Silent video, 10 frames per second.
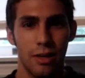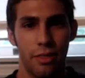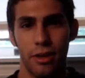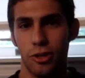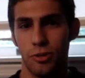in
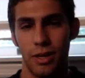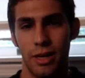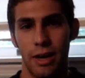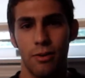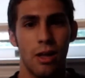theaters right
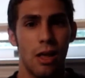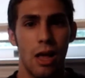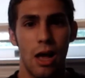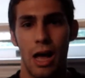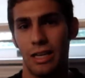now.
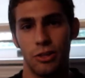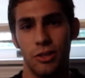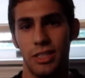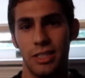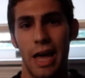So
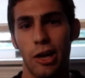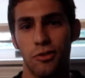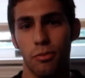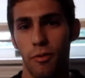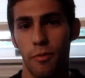this is
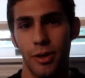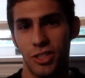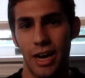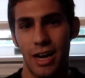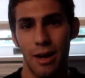Alex from
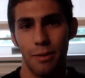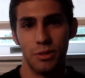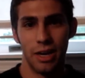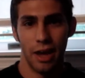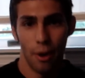MovieBuzz.com
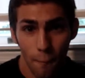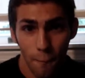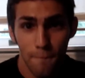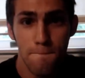signing out.